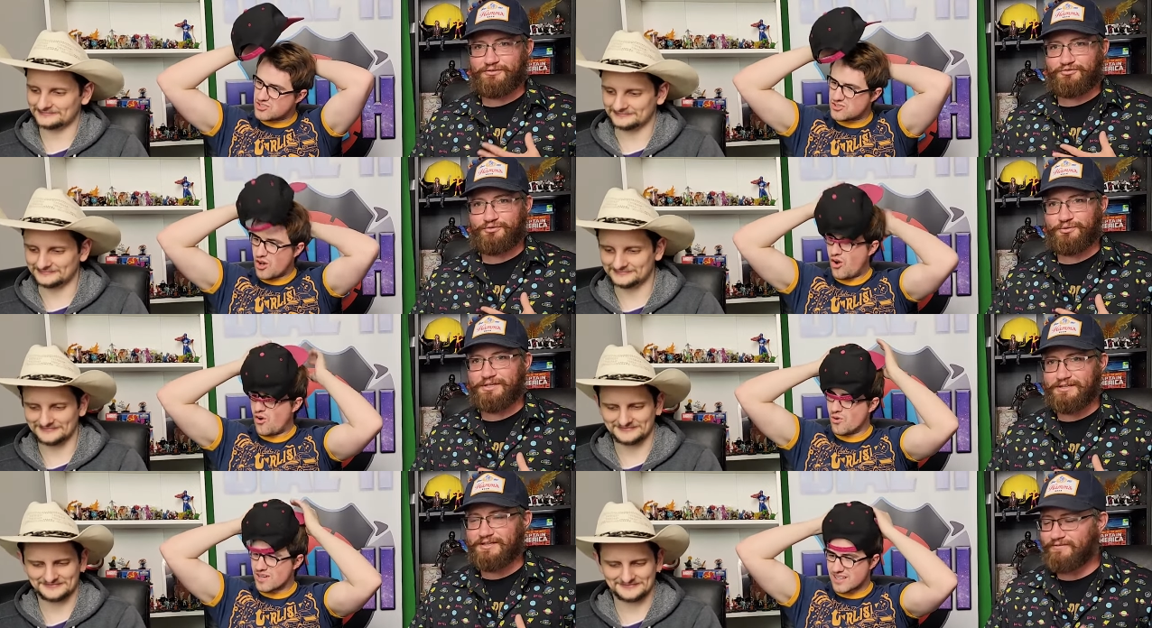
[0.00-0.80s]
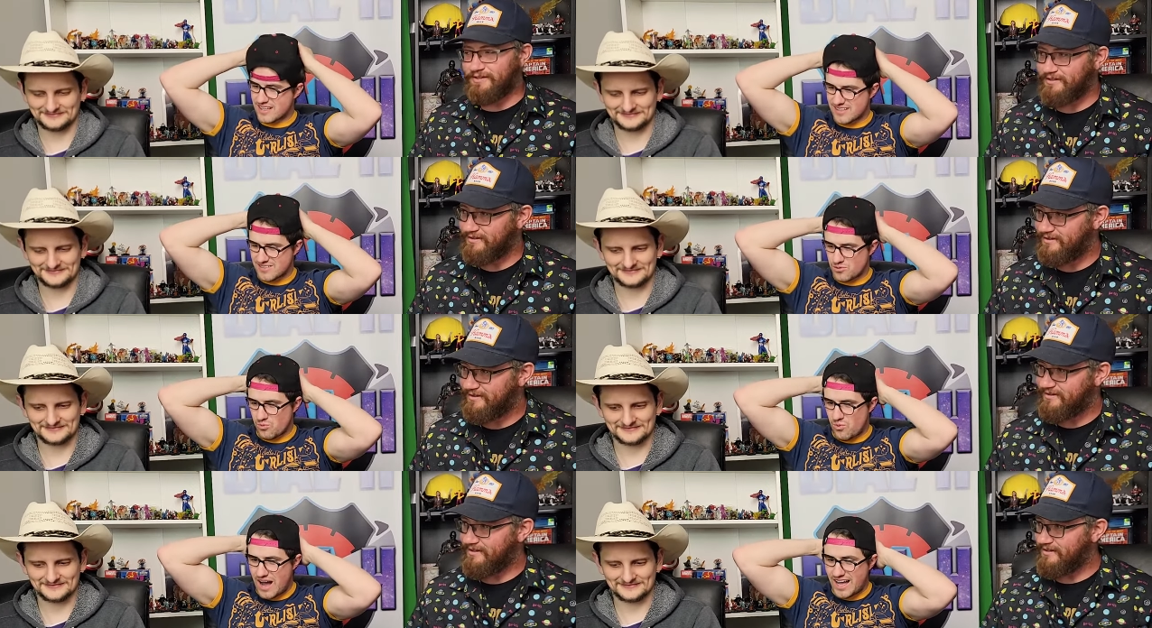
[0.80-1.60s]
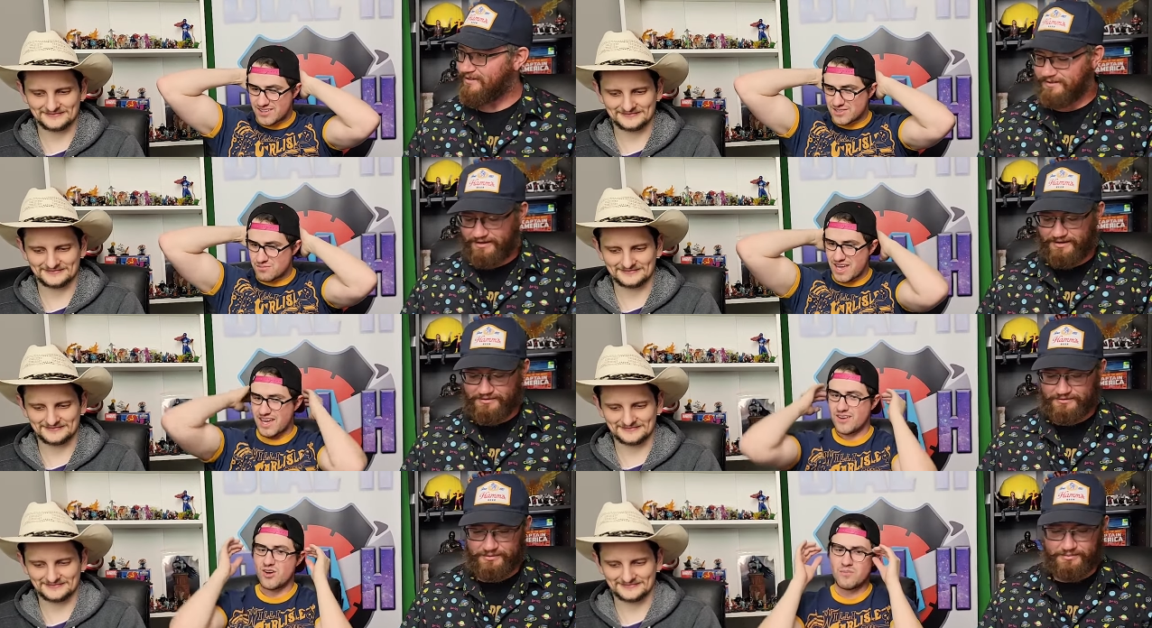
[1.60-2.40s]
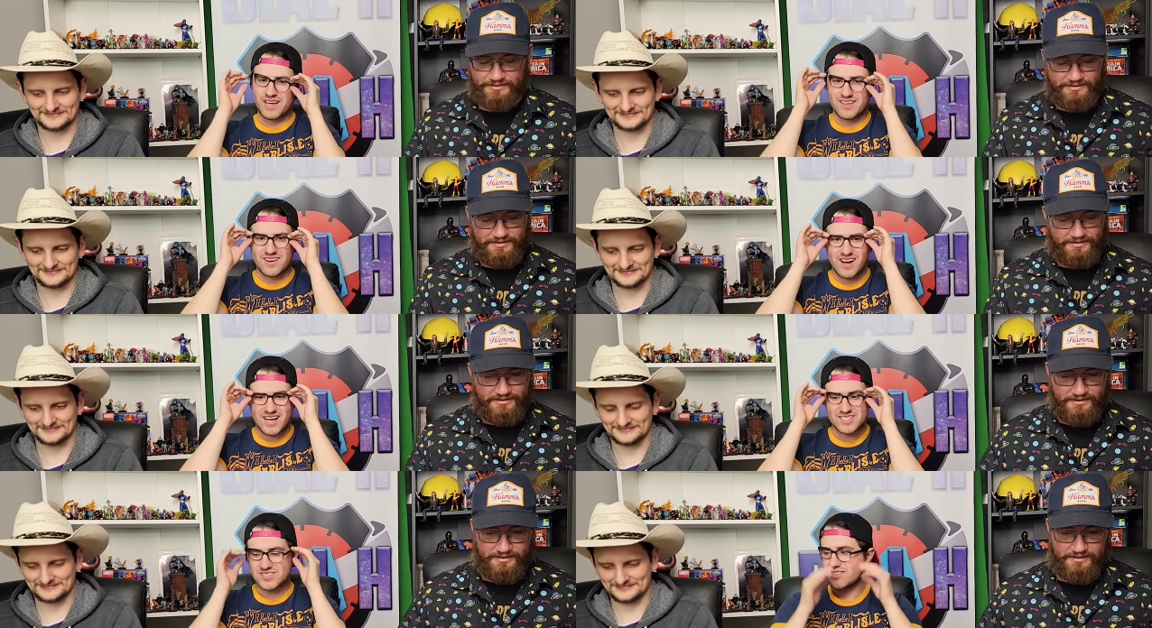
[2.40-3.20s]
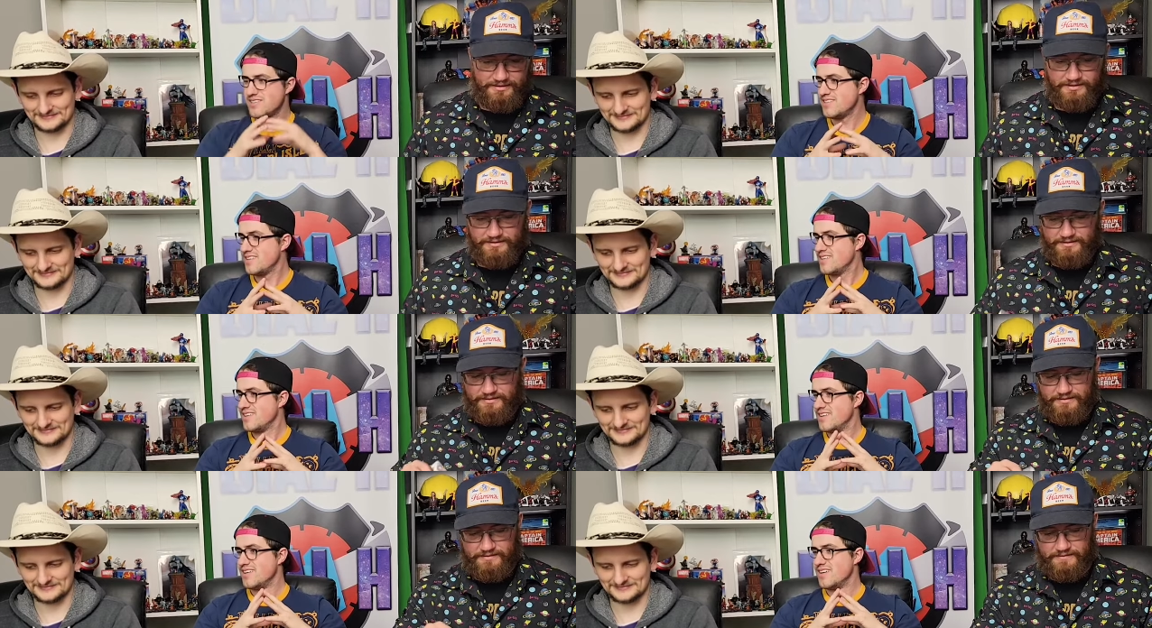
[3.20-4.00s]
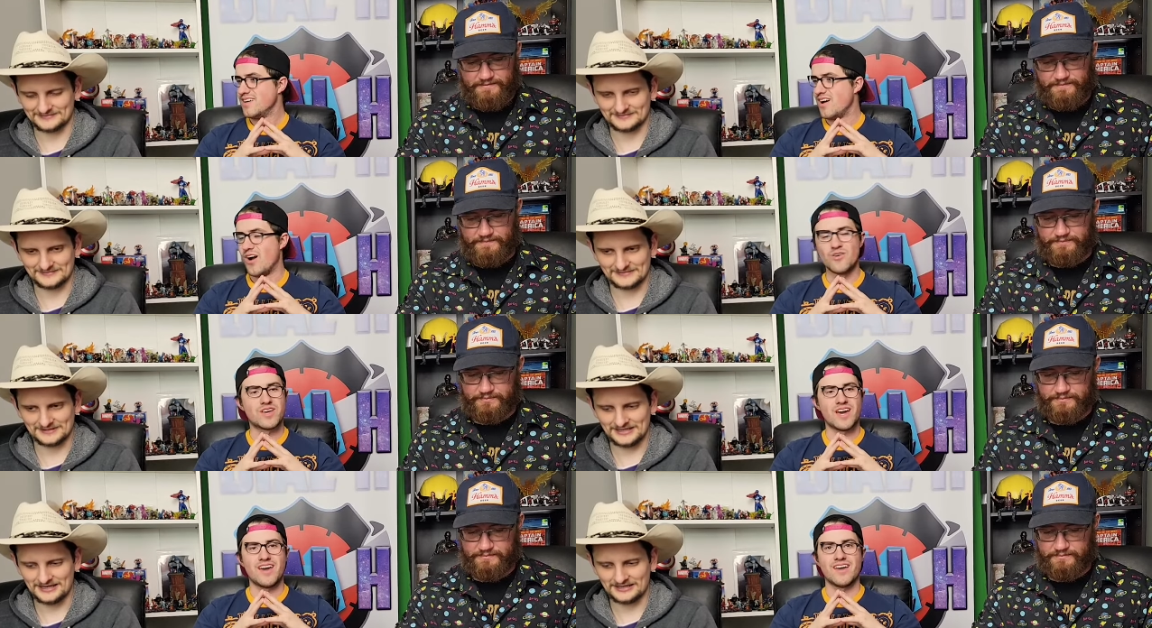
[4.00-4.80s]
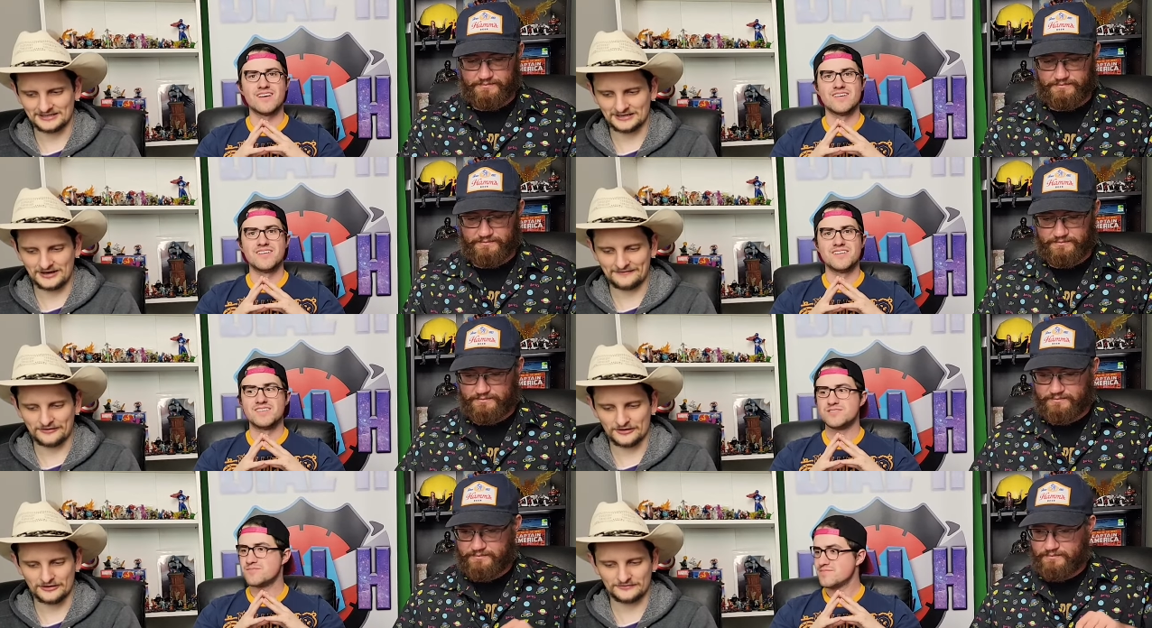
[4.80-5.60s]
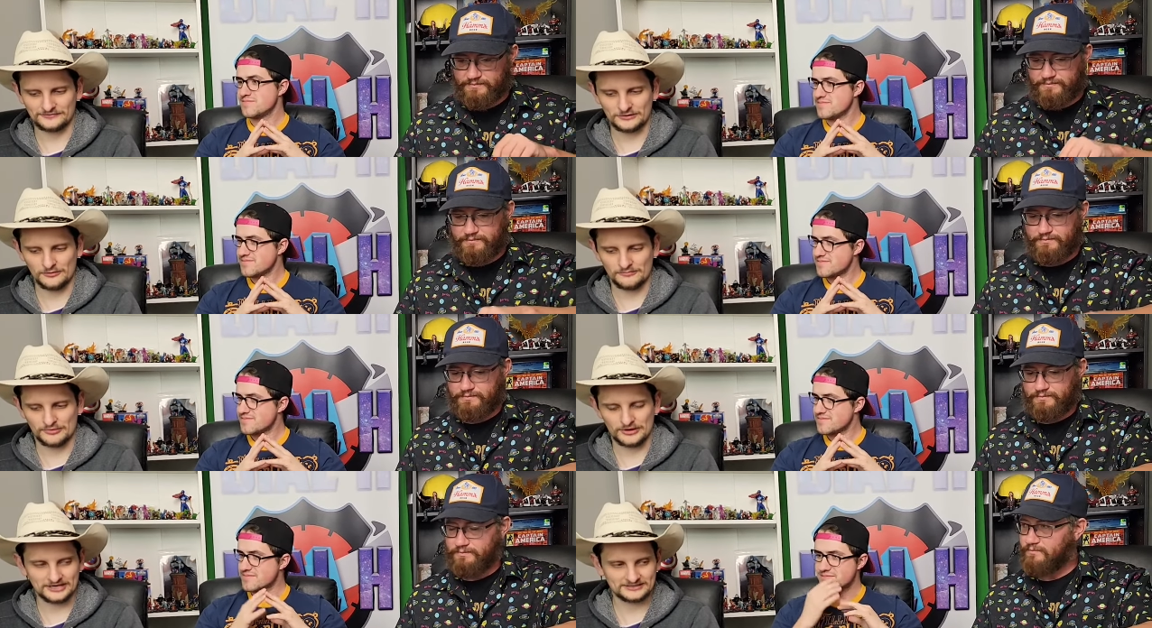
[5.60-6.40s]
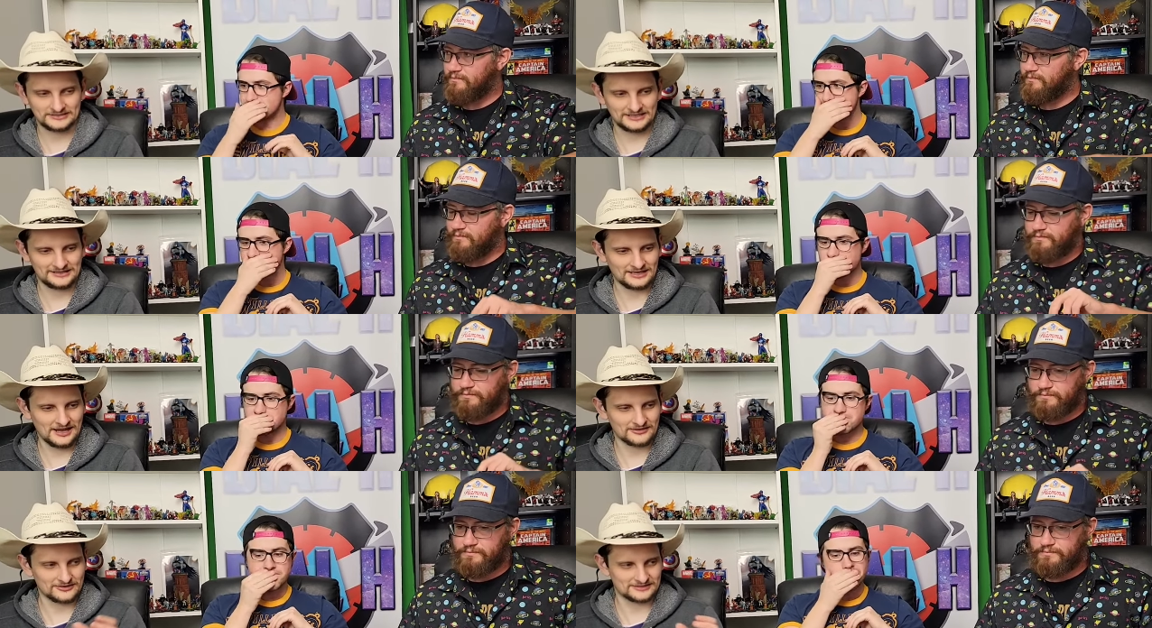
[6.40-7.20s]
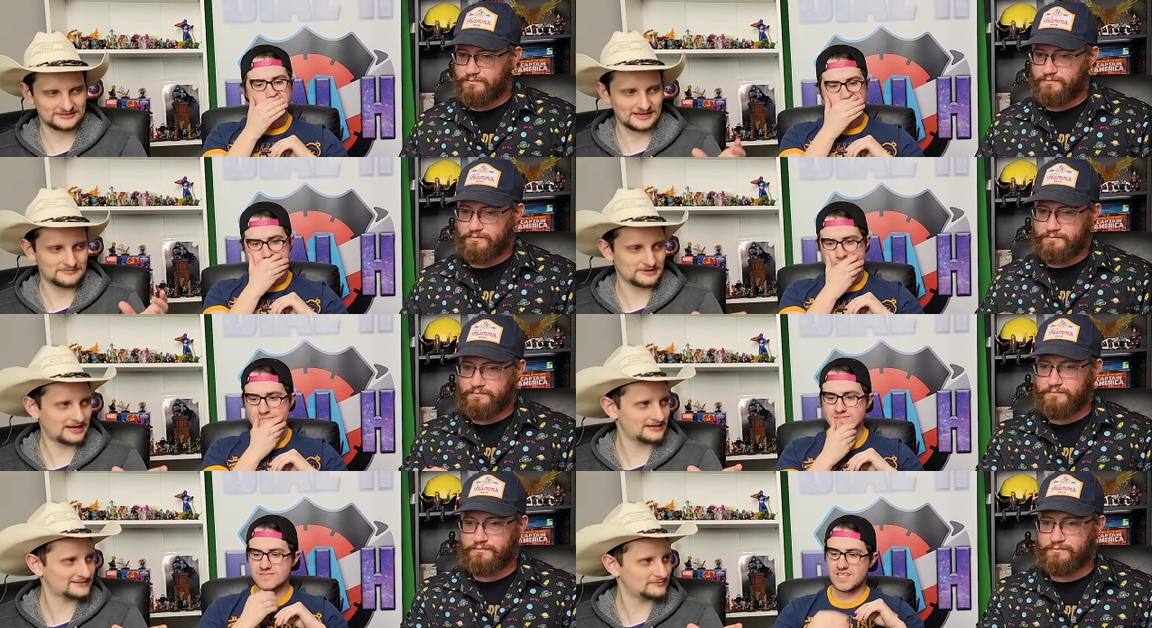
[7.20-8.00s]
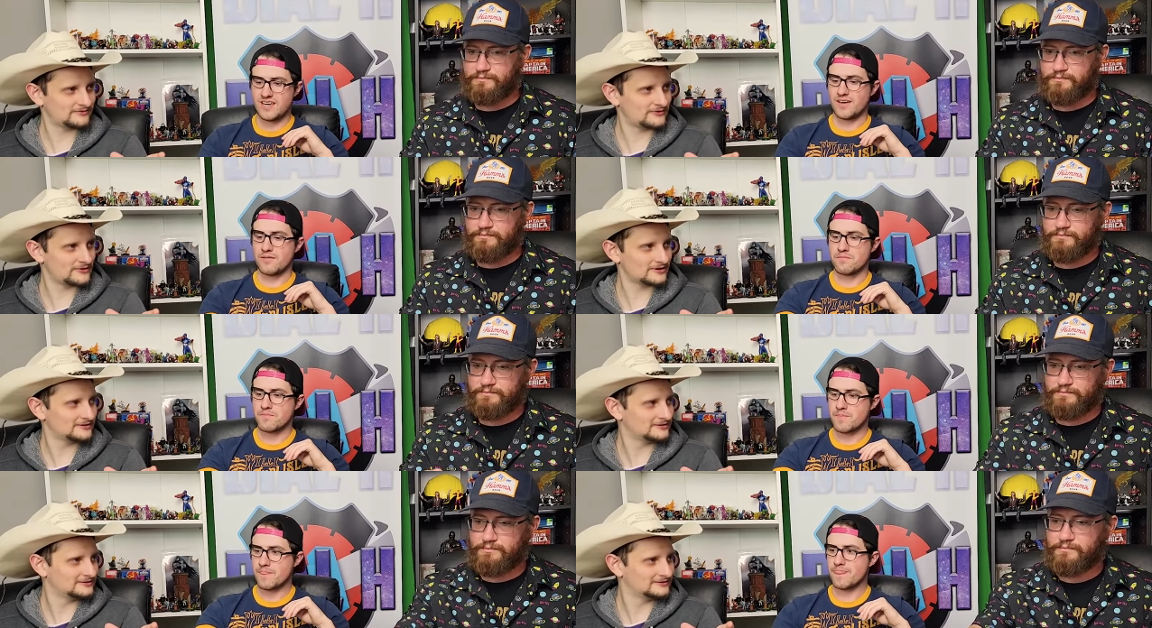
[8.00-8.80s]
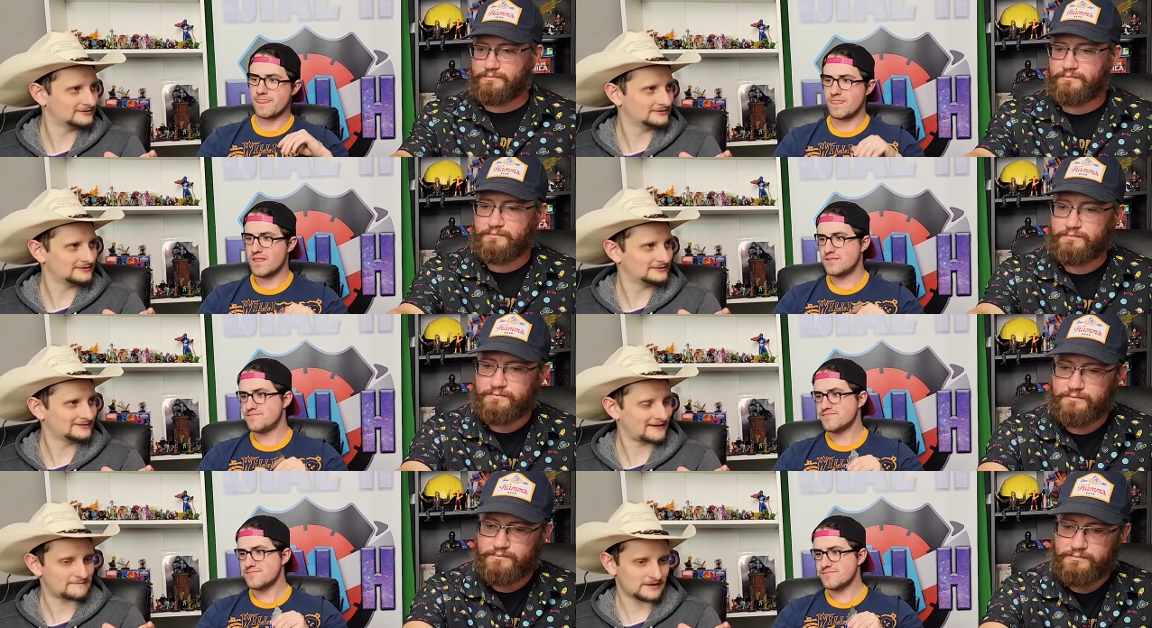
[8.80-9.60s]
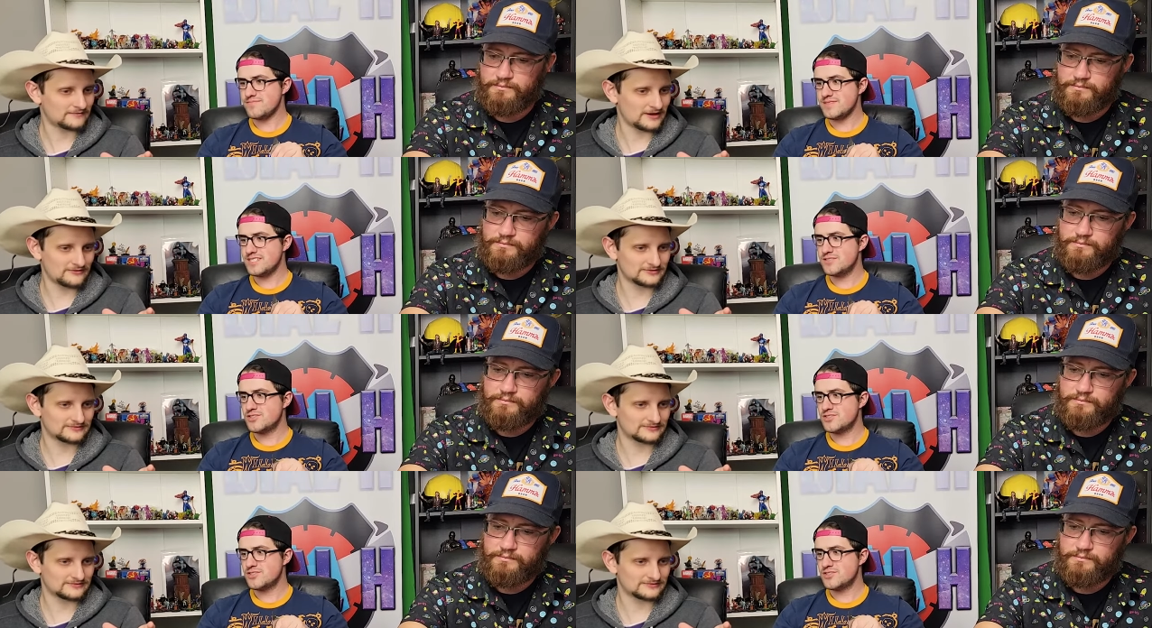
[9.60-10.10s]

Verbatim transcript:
Speaker 1: is so living wild, man. Oh my gosh. Okay. You know,
Speaker 2: I've heard of Duke Bricks in like the same case before. Yeah. But I've never.